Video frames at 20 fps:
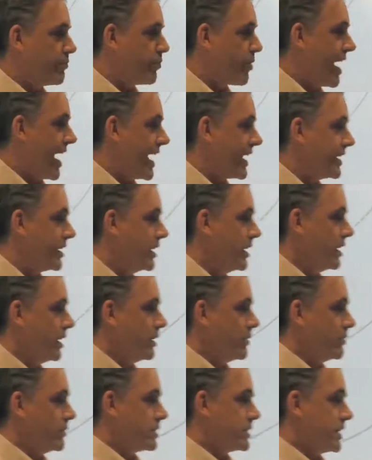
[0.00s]
of bread,
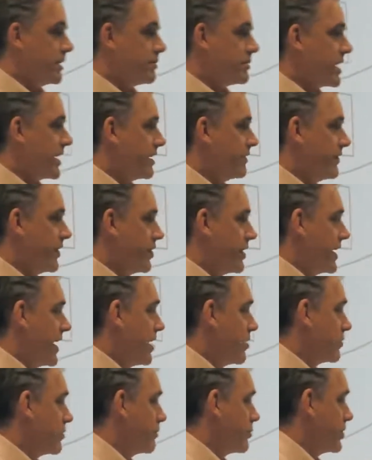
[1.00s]
which seems like a very
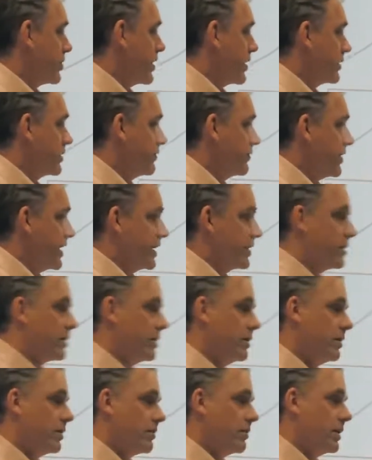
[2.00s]
counterproductive thing to
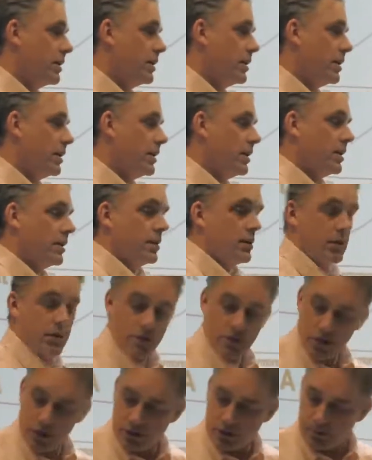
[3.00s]
do.
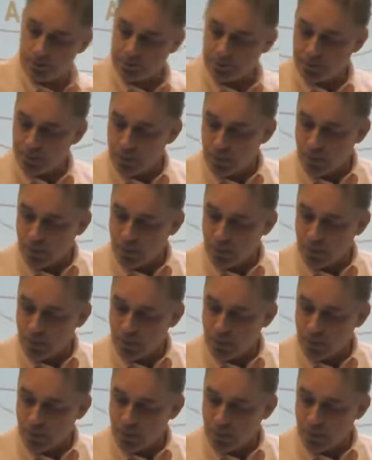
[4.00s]
So